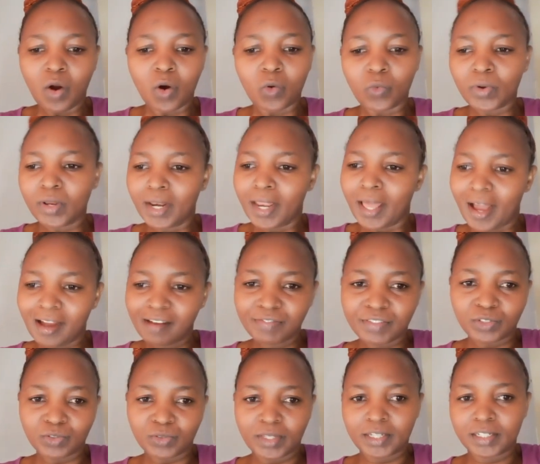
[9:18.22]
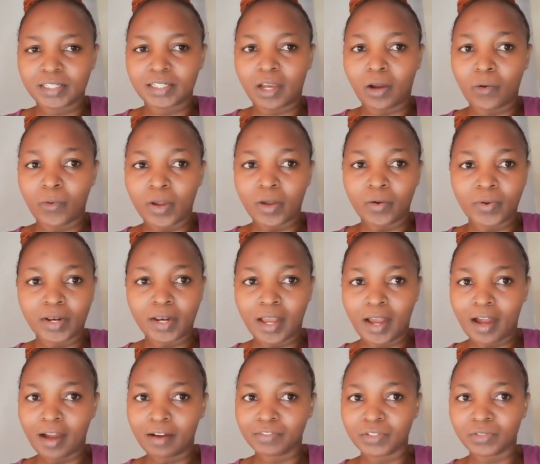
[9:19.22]
We'll have to get away. We'll
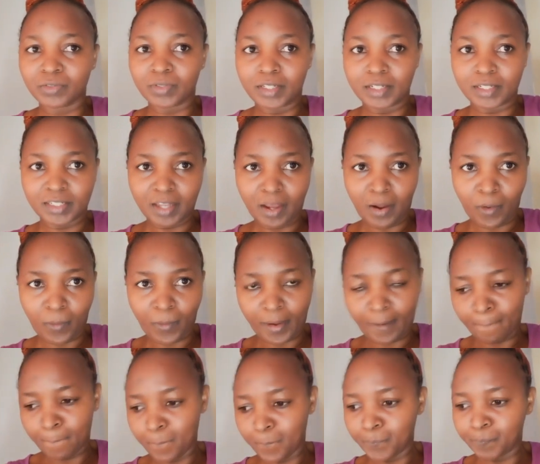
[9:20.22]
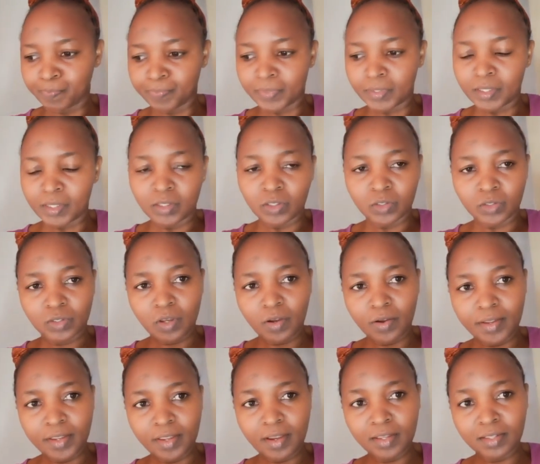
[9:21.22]
have to get away. So,
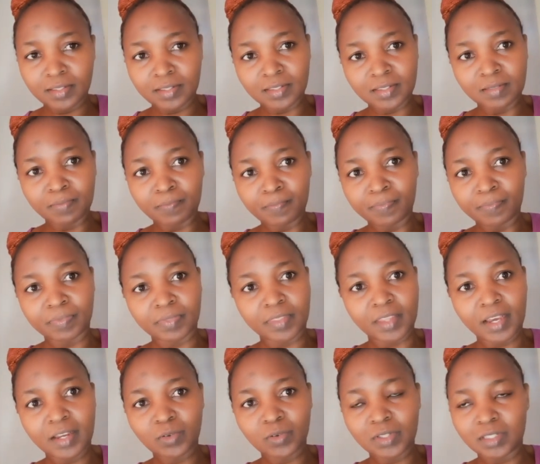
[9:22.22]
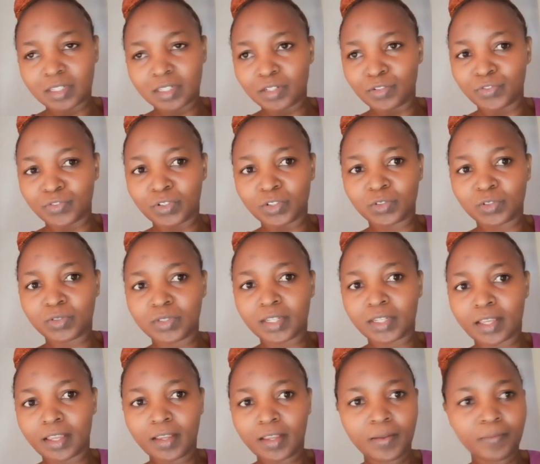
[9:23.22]
yes, that was it for
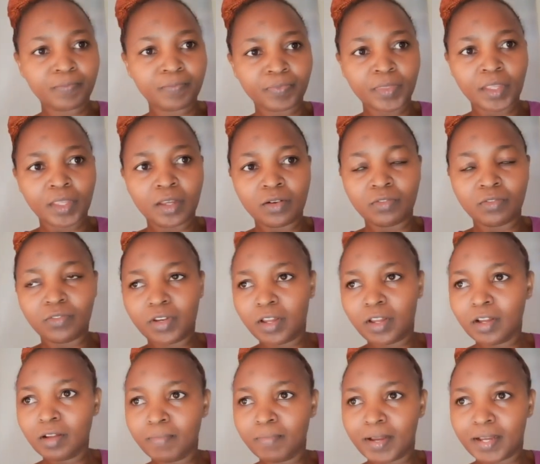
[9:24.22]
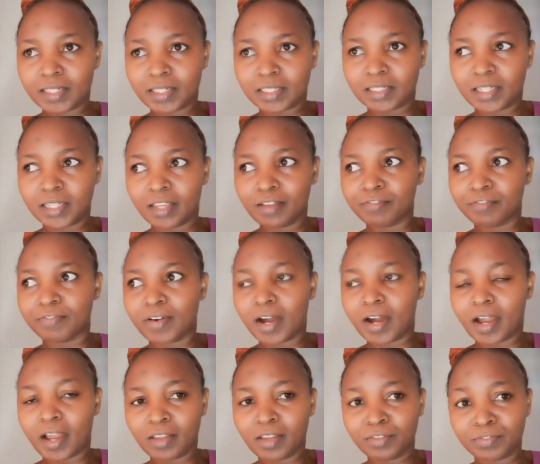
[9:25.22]
today. Vlogmas day
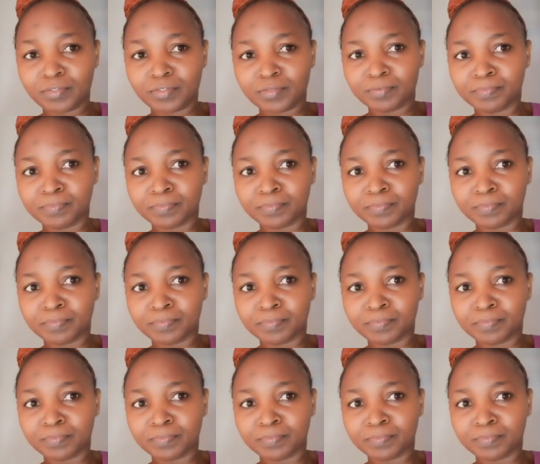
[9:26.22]
5.